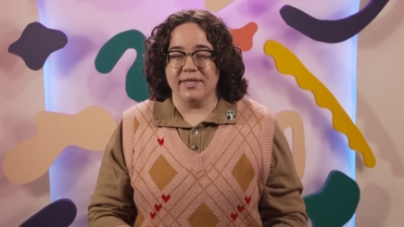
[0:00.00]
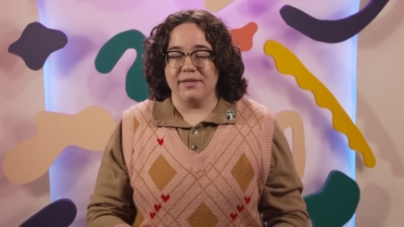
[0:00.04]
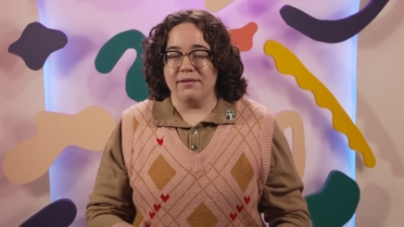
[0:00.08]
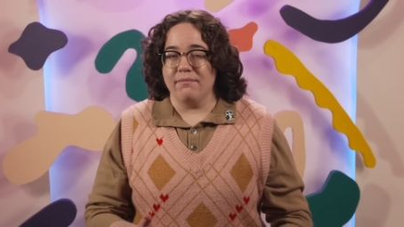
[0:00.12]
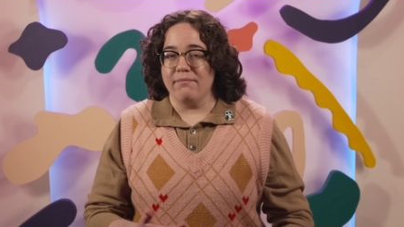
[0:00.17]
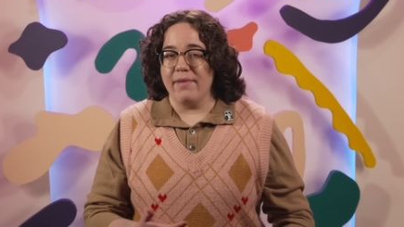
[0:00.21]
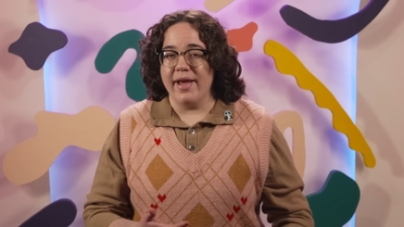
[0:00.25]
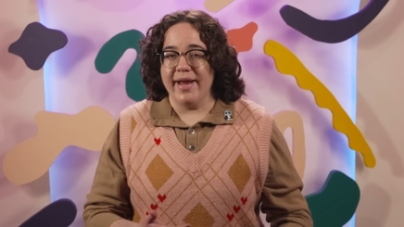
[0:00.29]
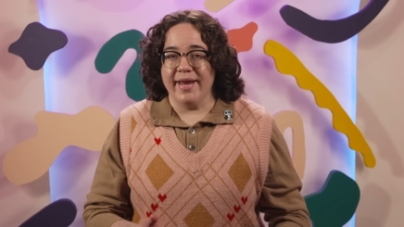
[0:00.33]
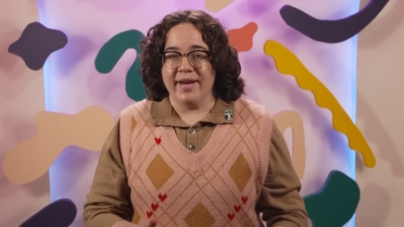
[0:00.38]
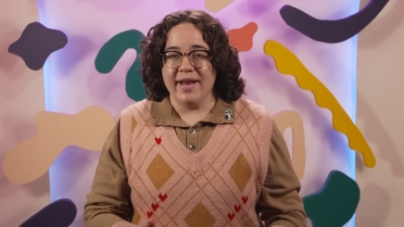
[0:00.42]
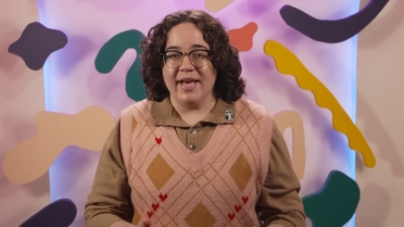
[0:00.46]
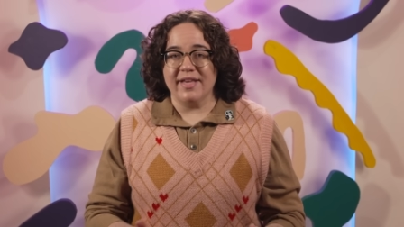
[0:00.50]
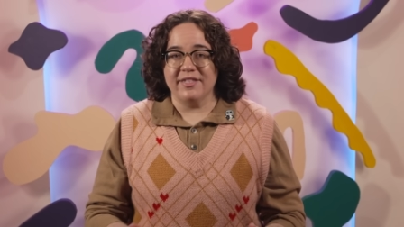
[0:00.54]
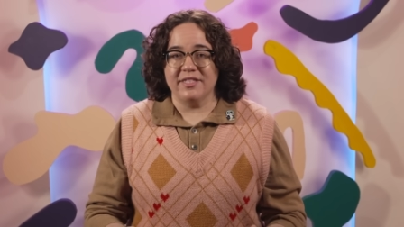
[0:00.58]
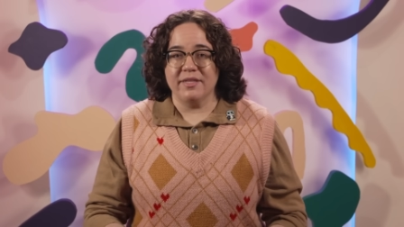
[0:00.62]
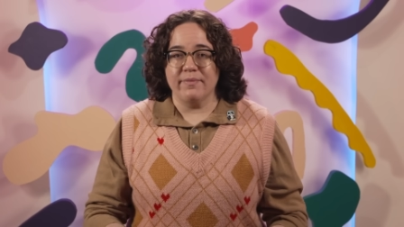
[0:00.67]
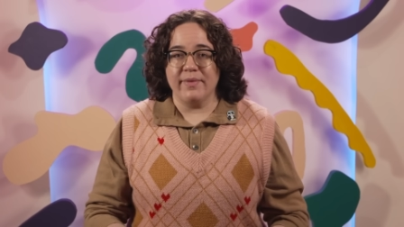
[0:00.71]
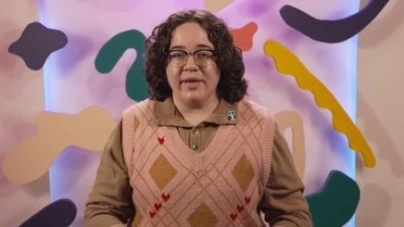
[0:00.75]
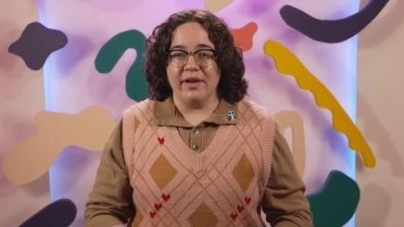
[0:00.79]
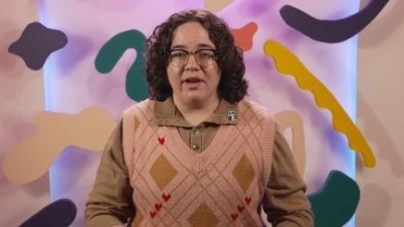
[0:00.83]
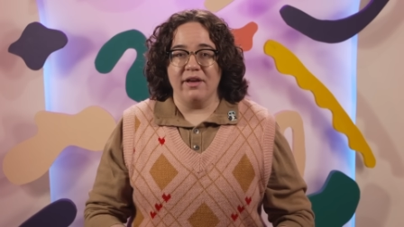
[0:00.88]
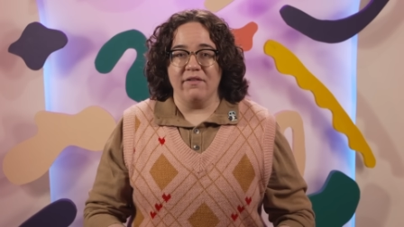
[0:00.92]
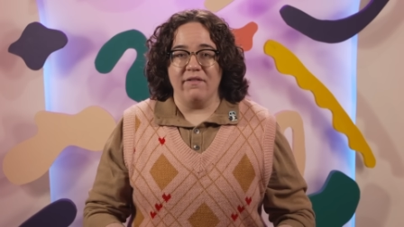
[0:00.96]
and make an
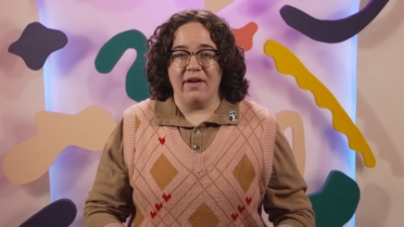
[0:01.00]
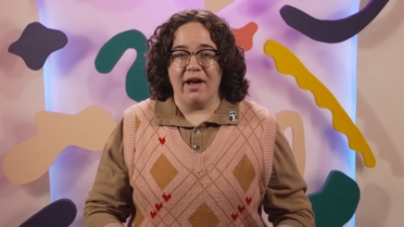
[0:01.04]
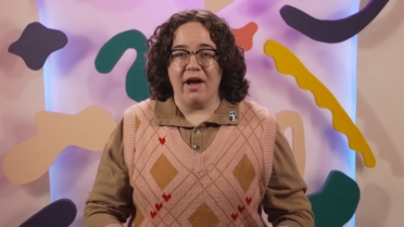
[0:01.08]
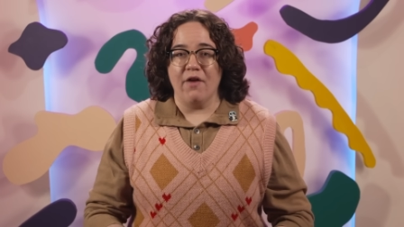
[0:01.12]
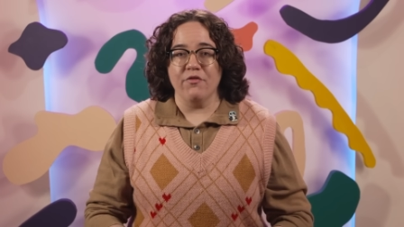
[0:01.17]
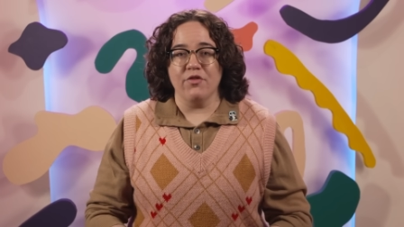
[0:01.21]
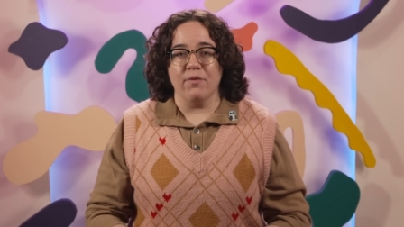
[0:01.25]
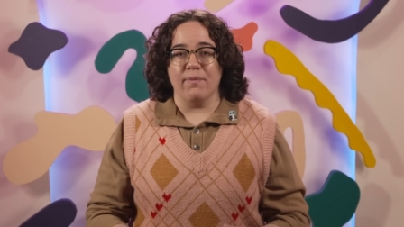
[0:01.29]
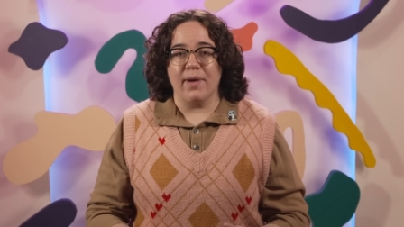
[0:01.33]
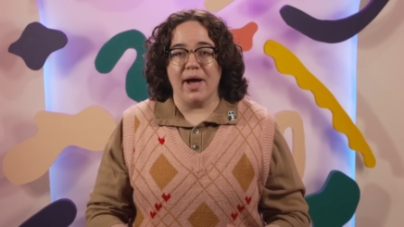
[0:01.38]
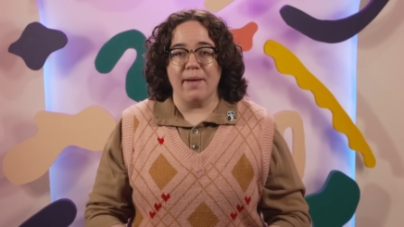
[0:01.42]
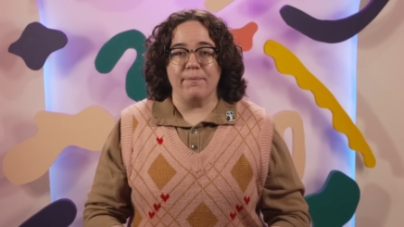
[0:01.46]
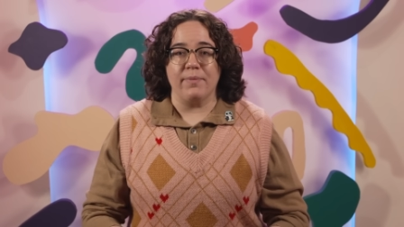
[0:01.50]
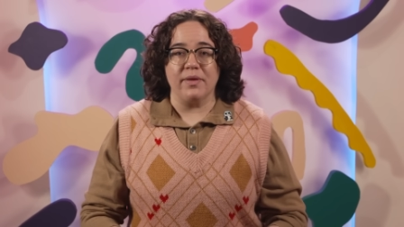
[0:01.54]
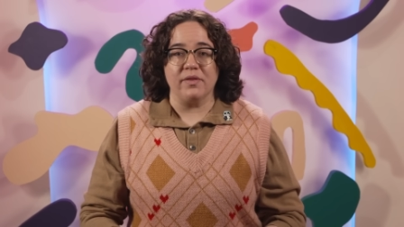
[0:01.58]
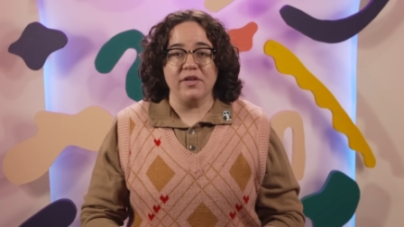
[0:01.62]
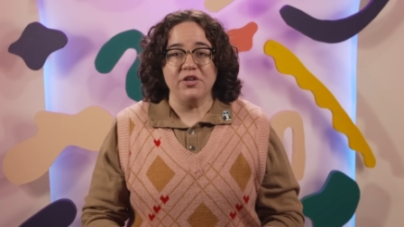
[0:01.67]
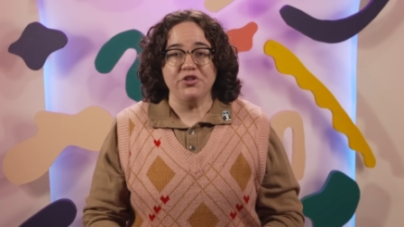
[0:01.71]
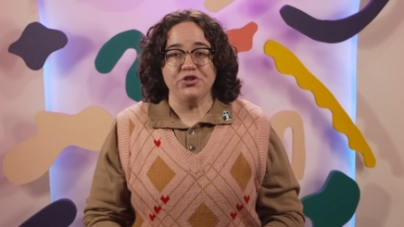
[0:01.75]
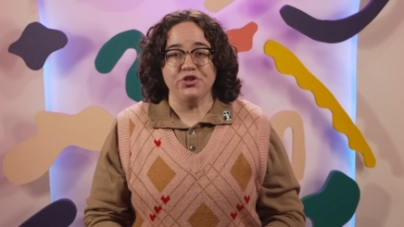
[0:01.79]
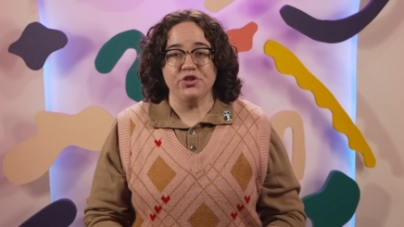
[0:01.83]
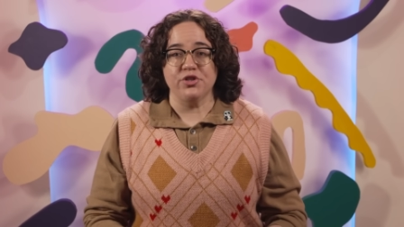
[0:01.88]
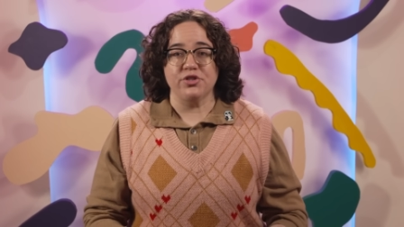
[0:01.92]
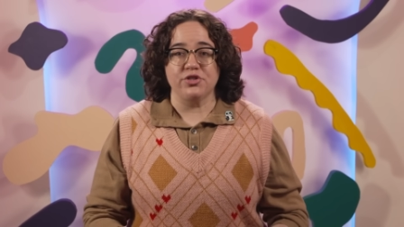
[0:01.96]
estimate of how the
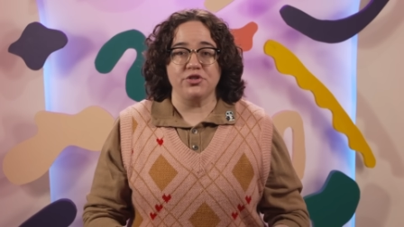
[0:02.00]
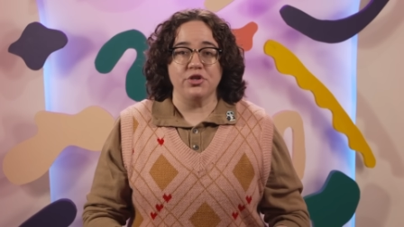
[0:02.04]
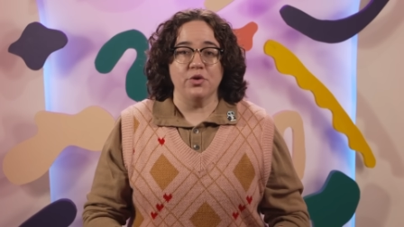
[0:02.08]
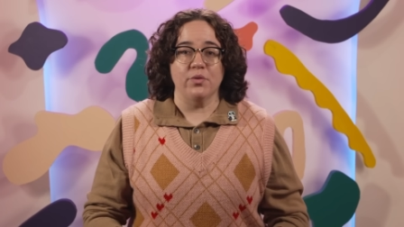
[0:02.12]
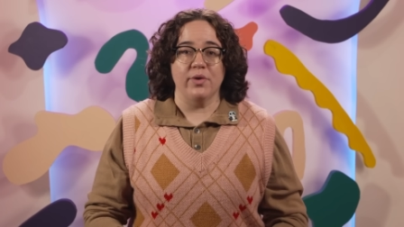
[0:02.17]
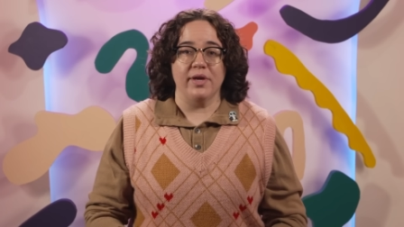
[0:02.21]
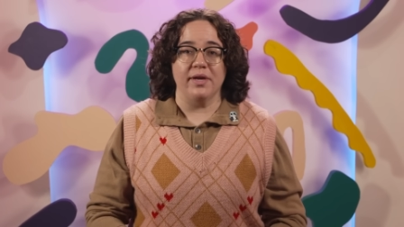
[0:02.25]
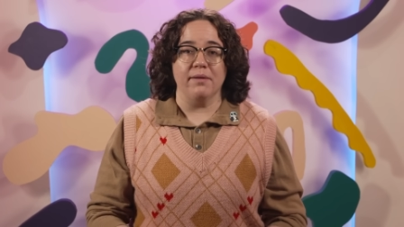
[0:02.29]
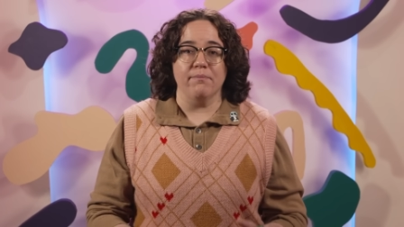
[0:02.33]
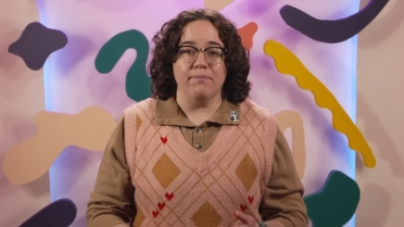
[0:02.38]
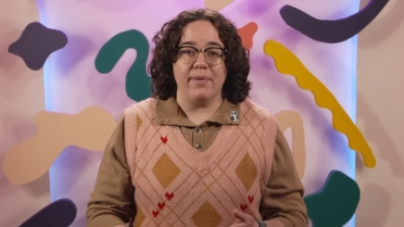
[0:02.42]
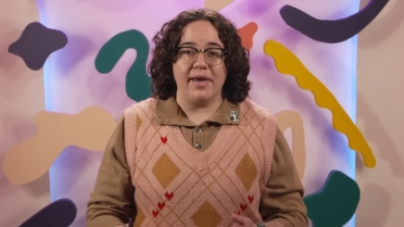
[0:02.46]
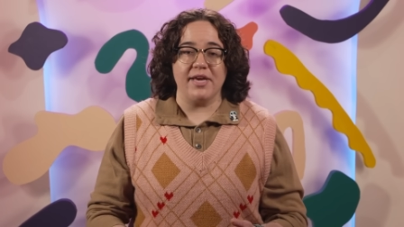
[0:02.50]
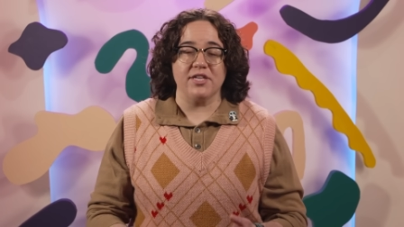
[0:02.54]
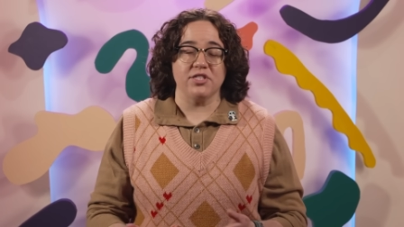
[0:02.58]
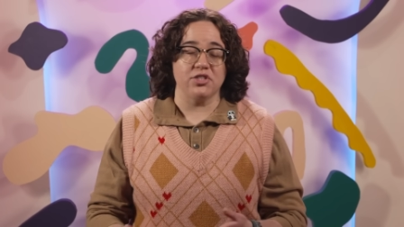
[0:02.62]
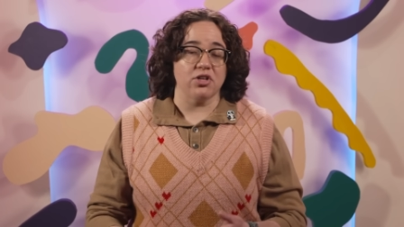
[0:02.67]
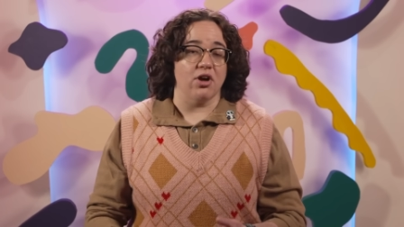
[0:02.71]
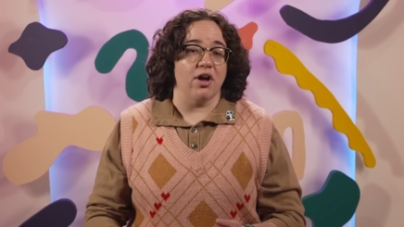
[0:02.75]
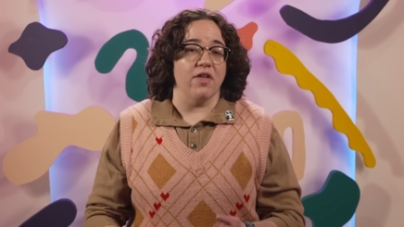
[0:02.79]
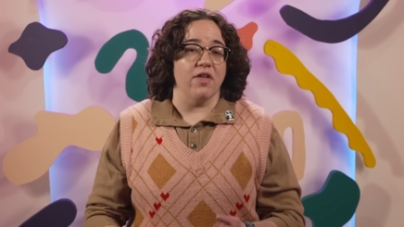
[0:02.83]
population is doing based